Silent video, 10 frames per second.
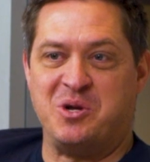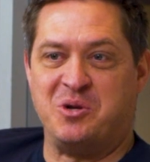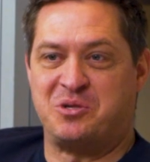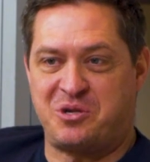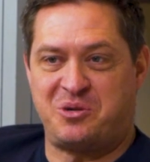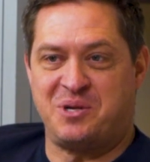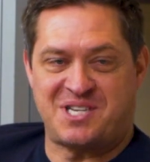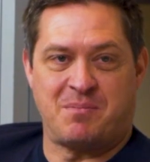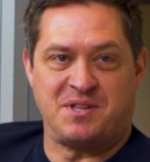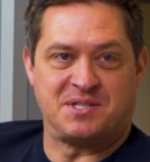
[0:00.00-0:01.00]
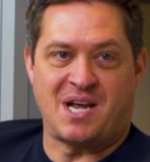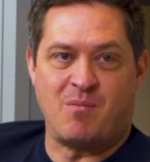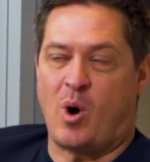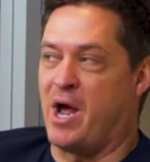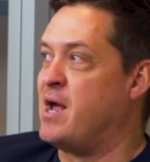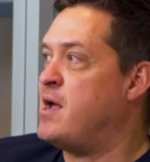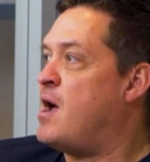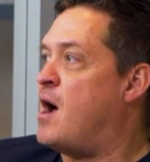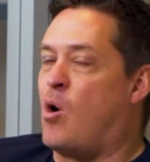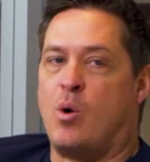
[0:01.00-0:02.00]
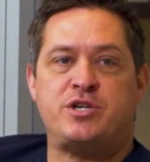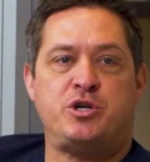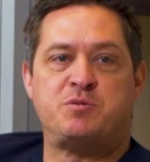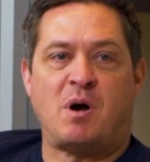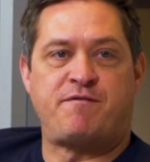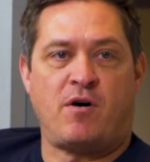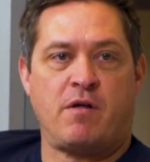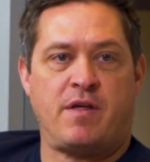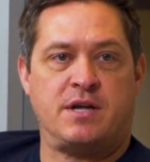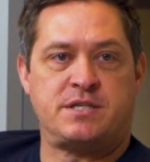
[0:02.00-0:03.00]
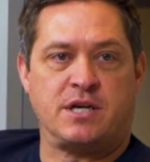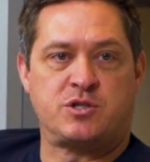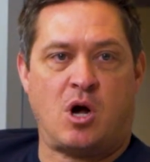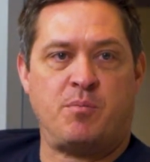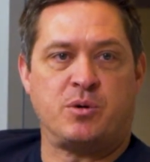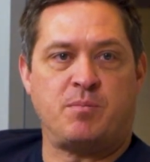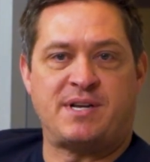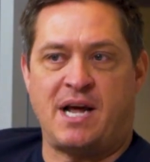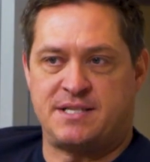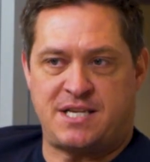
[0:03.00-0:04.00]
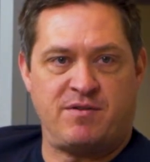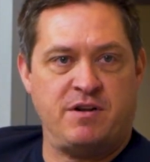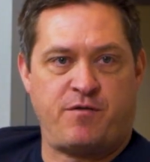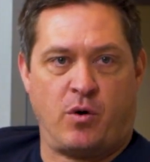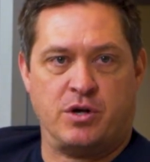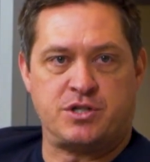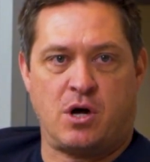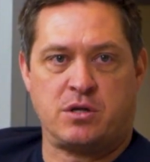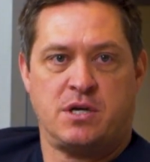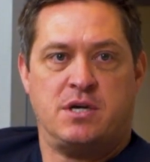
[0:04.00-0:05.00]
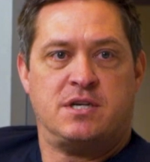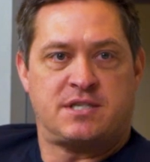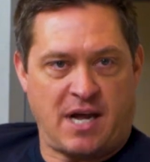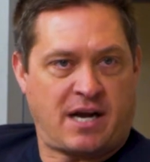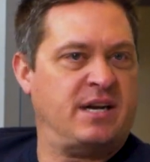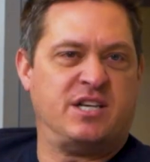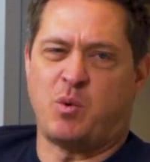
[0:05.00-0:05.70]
you're used to doing something the same way. I always use my father as an example. My dad's 74 years old, stuck in his